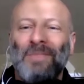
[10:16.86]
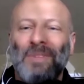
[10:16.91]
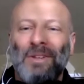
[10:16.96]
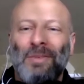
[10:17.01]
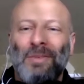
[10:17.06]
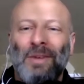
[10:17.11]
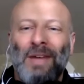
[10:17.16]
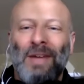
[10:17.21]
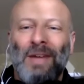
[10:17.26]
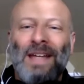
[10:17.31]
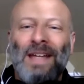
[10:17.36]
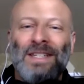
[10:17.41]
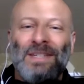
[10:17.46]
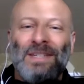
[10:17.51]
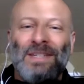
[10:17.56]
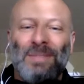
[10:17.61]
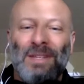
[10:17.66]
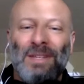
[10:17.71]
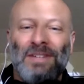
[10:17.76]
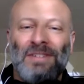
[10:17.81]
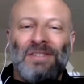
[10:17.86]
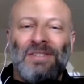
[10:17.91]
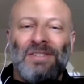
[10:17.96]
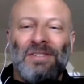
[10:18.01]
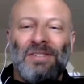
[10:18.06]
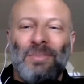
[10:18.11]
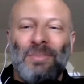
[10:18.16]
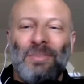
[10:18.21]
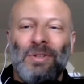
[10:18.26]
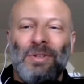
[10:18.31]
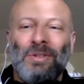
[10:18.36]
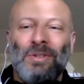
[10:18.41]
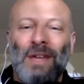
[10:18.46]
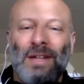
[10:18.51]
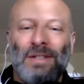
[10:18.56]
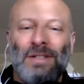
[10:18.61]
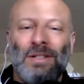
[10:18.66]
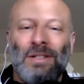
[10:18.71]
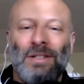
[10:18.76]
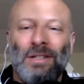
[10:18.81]
what IT means to someone who
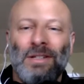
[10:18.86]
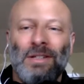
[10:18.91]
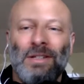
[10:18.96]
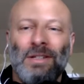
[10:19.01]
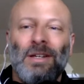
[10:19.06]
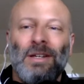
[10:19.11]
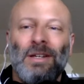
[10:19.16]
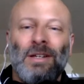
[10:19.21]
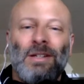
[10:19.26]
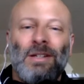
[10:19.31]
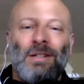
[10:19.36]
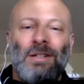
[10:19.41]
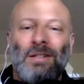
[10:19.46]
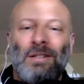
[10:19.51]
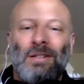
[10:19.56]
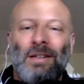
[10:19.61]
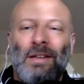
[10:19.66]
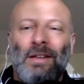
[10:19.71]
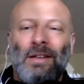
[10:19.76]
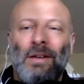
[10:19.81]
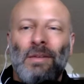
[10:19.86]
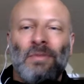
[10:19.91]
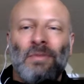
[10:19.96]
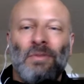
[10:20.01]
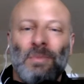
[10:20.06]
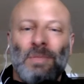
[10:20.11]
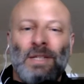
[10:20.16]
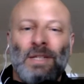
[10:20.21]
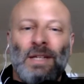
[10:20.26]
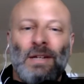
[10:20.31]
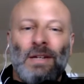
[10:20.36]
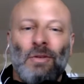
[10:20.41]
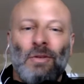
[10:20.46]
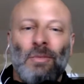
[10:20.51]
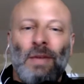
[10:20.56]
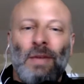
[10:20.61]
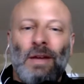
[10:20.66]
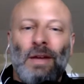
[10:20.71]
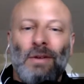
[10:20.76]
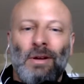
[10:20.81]
actually comes from a technical
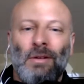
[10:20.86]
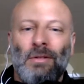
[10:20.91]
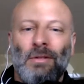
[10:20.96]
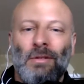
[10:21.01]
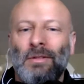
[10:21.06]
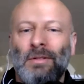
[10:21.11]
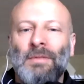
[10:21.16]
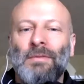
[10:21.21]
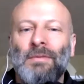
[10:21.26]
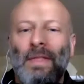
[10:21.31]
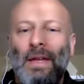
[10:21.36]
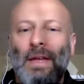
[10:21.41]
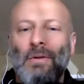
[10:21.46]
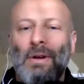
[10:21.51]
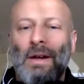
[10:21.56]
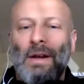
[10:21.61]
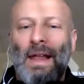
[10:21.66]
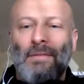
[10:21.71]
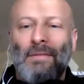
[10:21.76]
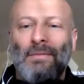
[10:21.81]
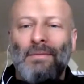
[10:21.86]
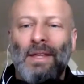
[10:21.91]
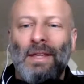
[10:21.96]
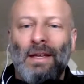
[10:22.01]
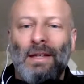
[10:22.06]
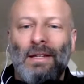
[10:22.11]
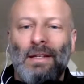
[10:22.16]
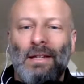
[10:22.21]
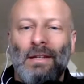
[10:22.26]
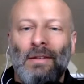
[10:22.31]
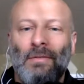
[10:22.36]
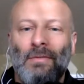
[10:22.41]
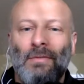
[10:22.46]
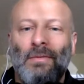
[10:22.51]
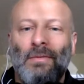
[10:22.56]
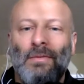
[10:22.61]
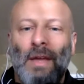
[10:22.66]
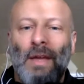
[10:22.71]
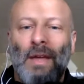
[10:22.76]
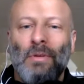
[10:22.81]
background, even they would laugh at the idea of
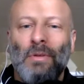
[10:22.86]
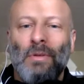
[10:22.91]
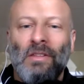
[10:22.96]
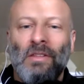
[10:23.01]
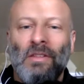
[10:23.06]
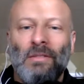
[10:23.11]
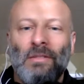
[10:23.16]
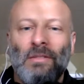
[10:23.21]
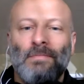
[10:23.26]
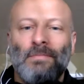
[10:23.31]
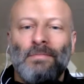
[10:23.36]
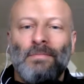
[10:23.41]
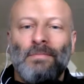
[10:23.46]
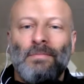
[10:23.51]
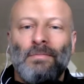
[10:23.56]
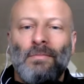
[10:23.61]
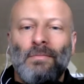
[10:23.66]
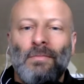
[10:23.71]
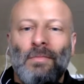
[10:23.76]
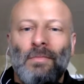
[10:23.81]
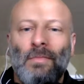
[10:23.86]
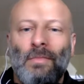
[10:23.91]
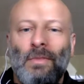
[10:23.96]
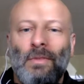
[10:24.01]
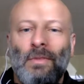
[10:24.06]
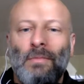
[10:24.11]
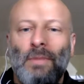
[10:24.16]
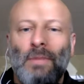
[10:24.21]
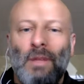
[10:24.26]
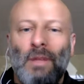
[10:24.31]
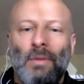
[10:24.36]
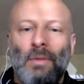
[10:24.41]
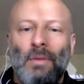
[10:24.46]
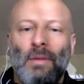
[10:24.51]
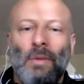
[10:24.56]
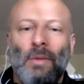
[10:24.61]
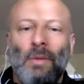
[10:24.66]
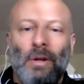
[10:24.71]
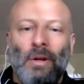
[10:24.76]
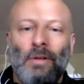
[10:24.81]
that person becoming a
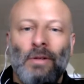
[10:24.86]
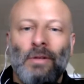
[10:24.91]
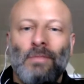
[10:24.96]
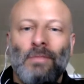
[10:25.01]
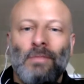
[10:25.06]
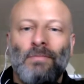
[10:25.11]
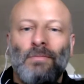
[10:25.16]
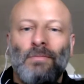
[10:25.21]
marketer,